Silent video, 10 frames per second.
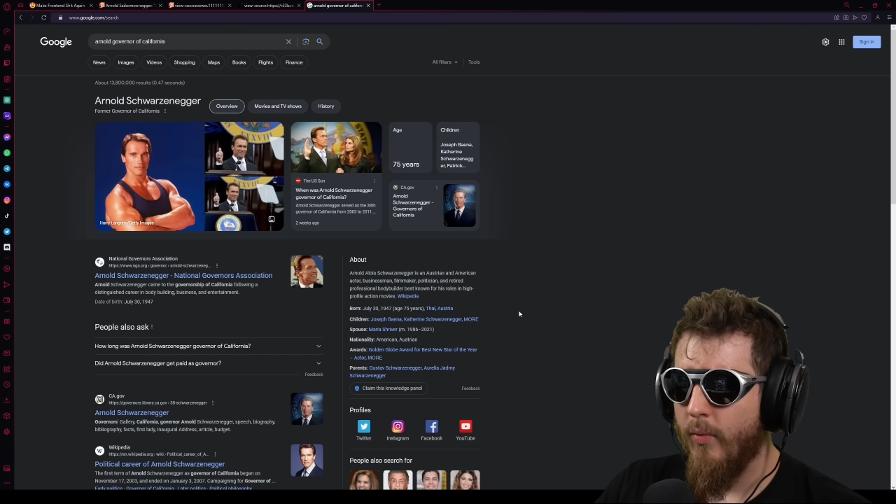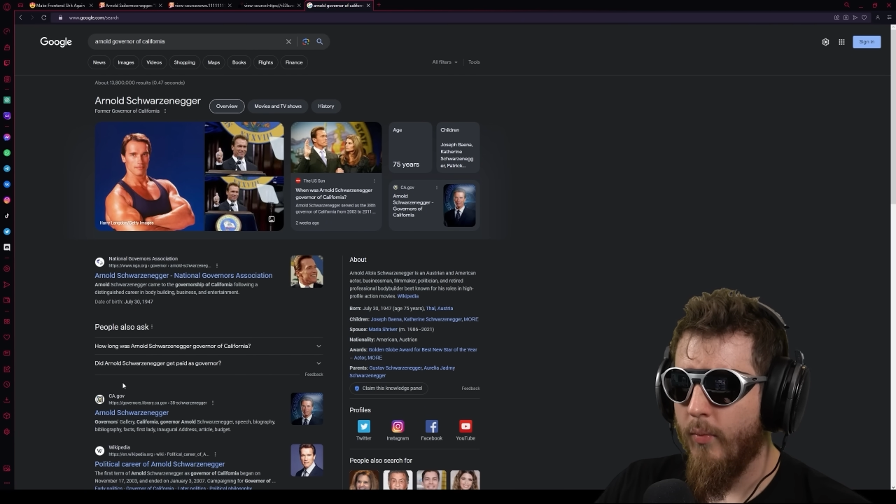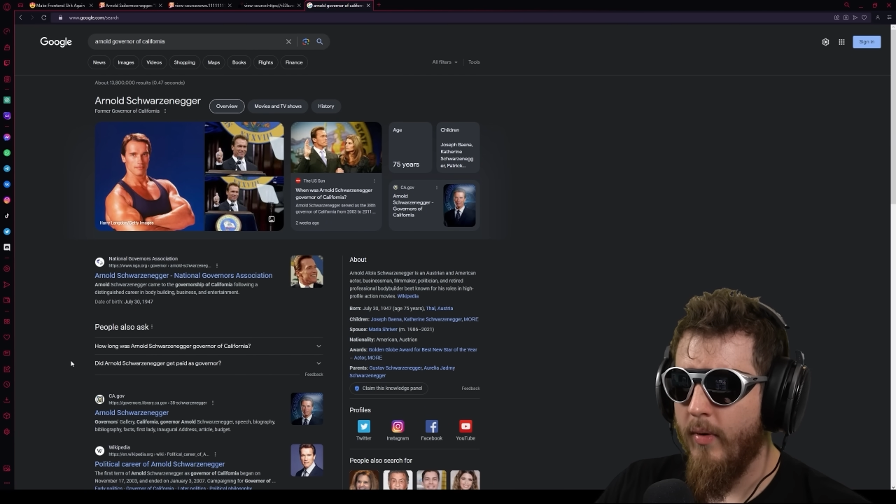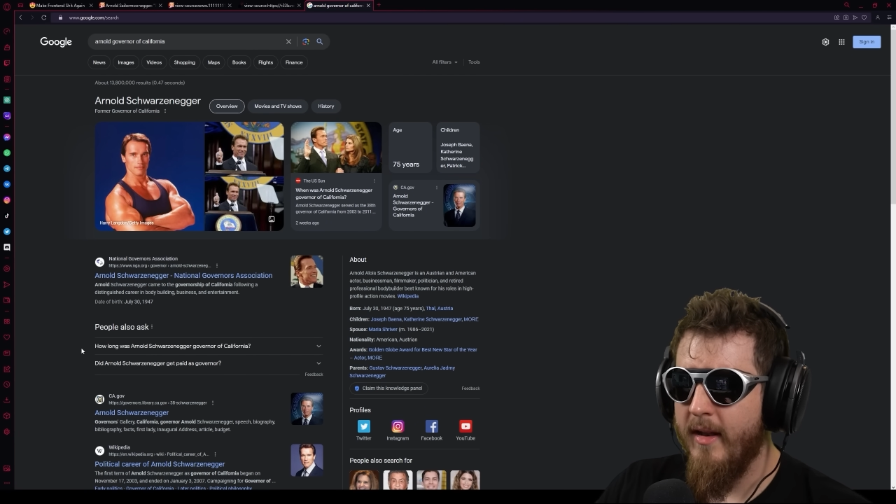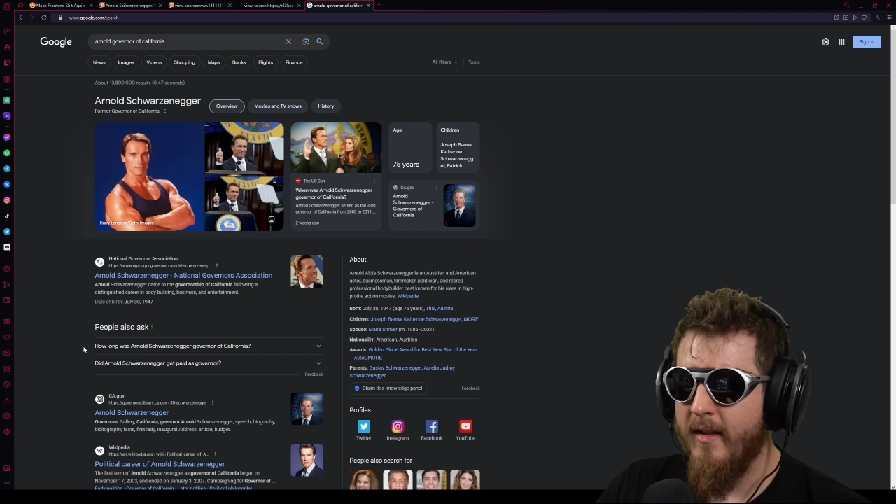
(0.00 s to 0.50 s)

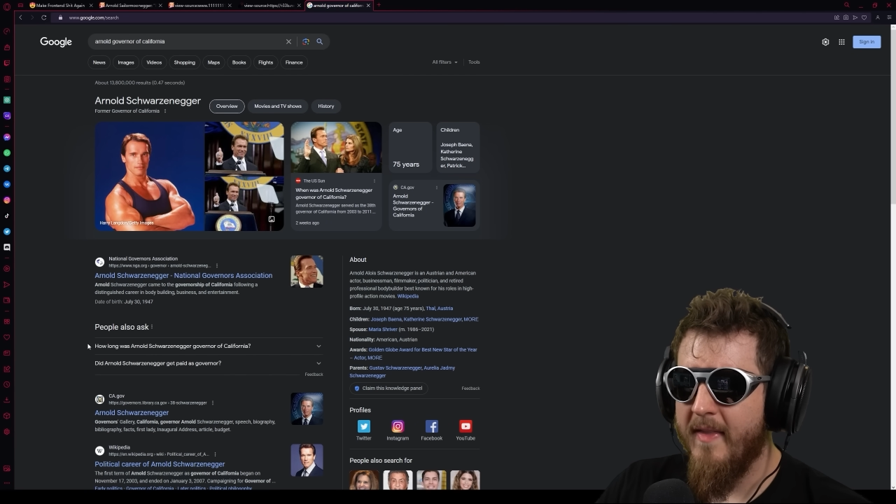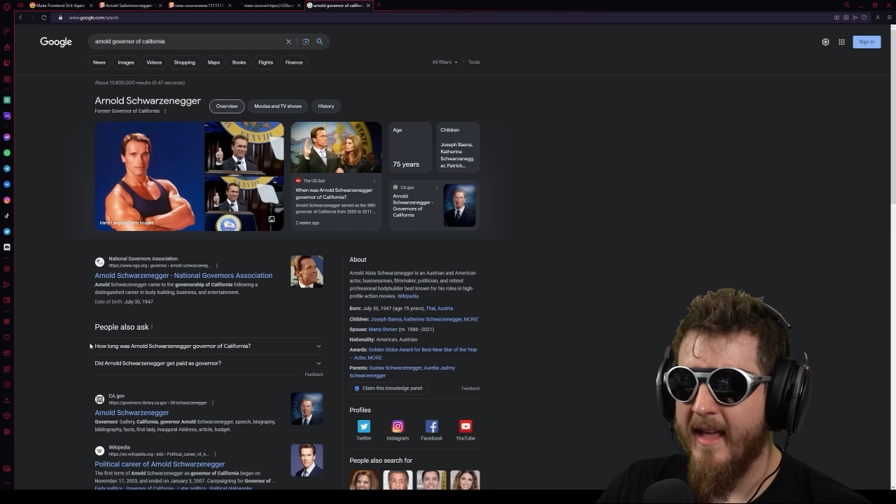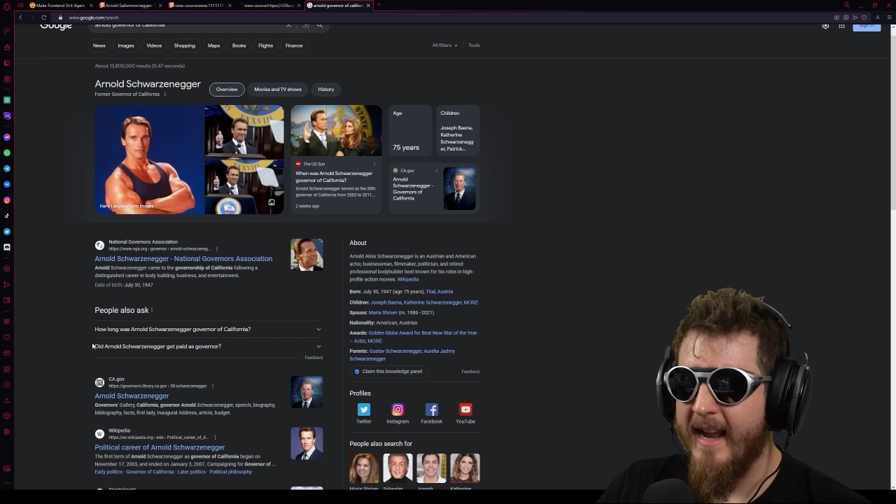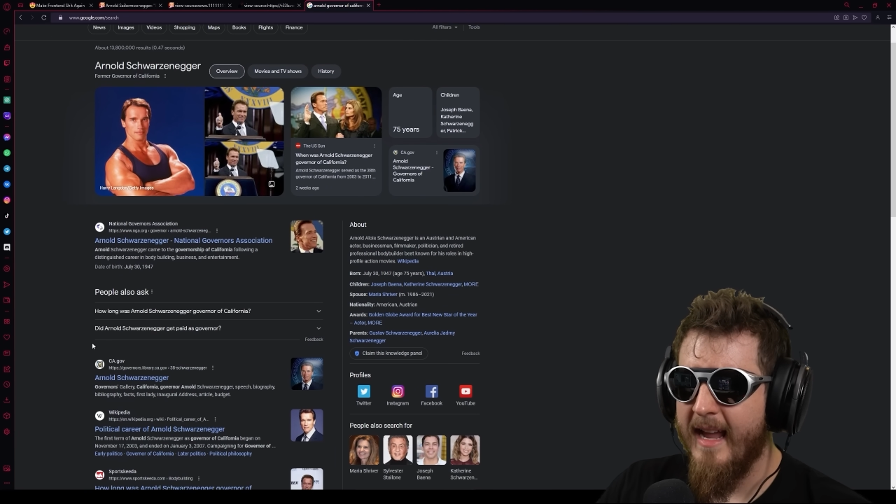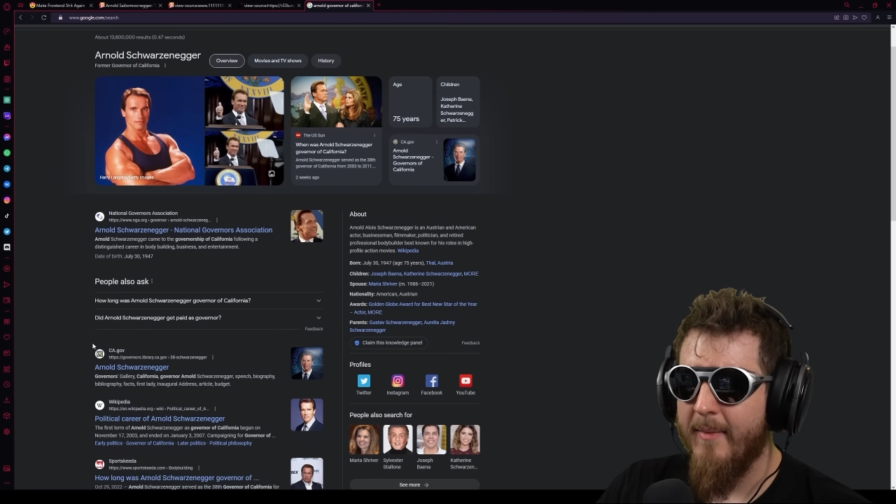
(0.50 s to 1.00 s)
When did
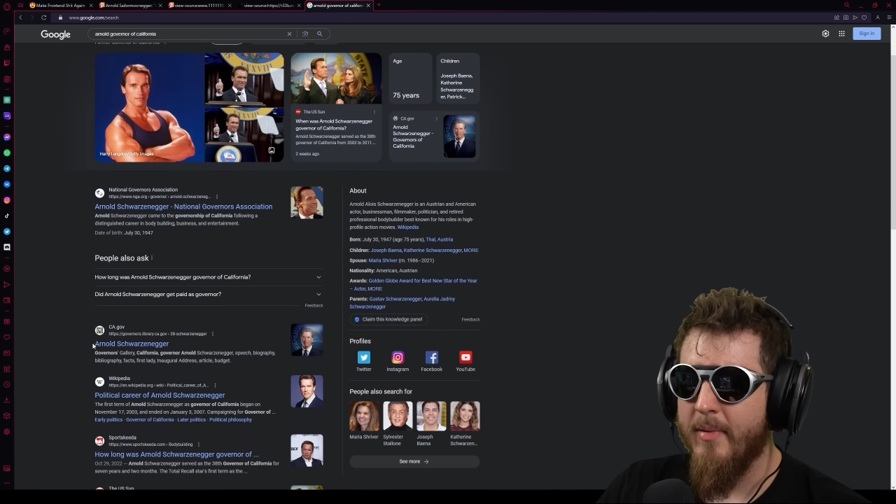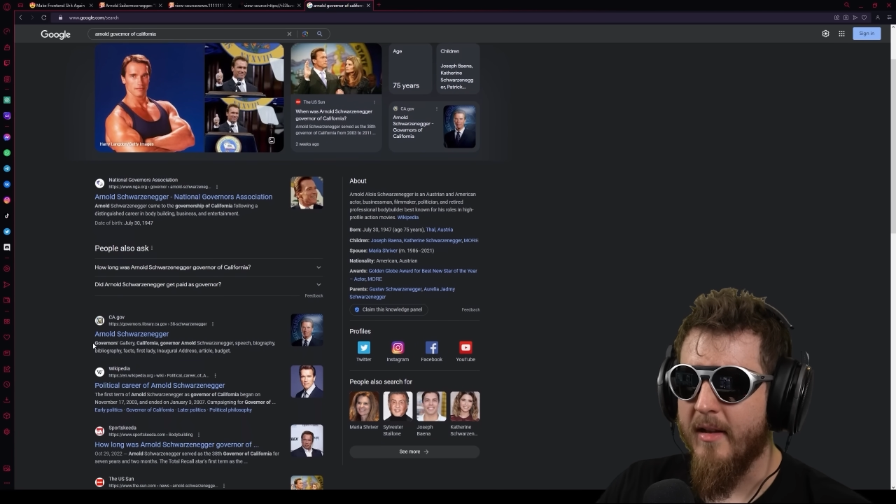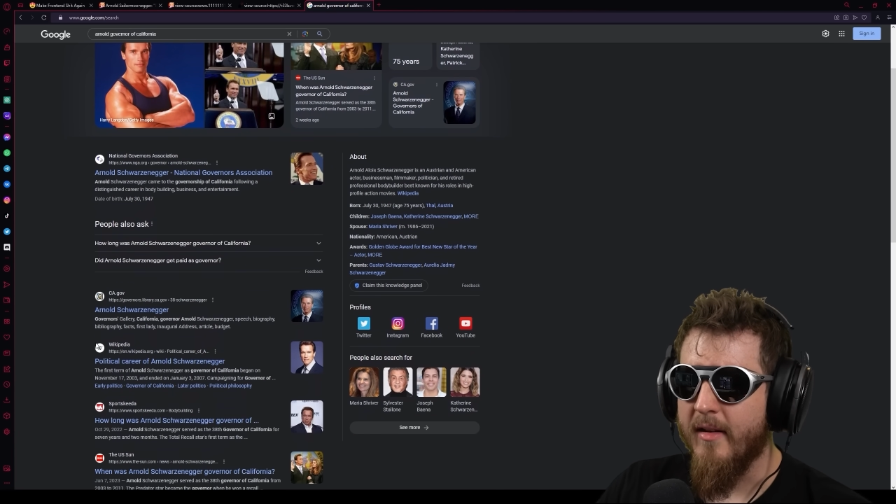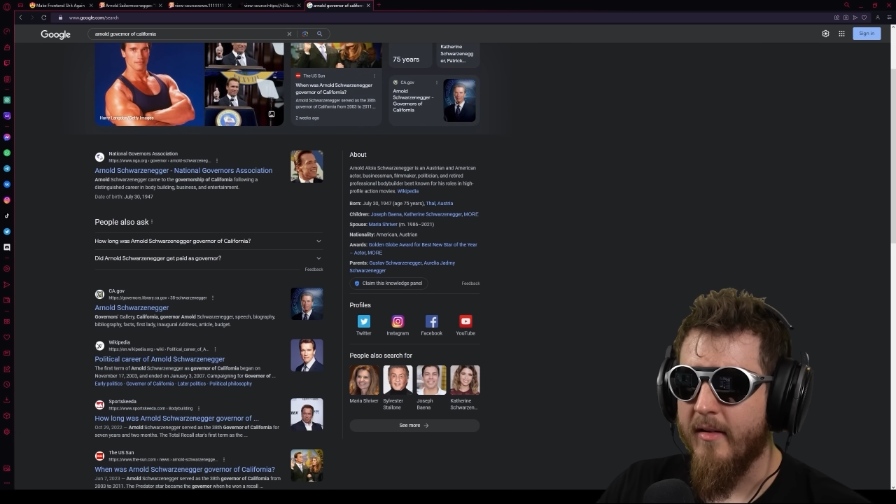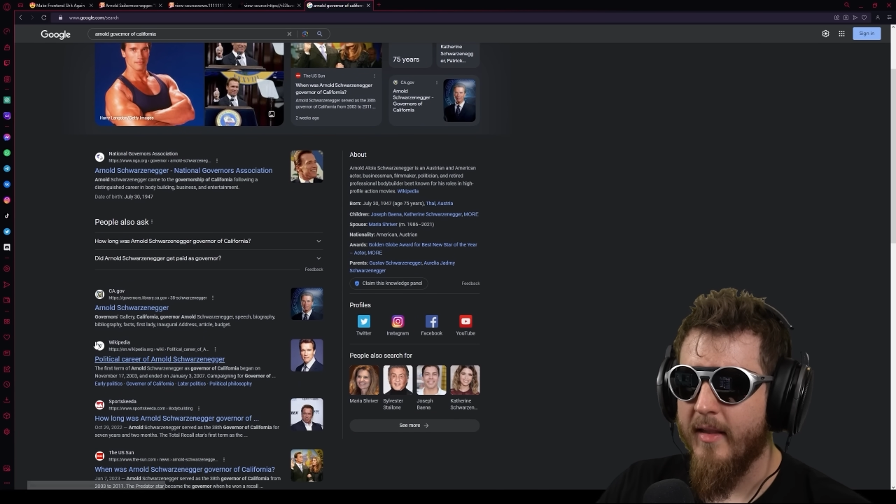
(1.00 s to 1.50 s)
that happen?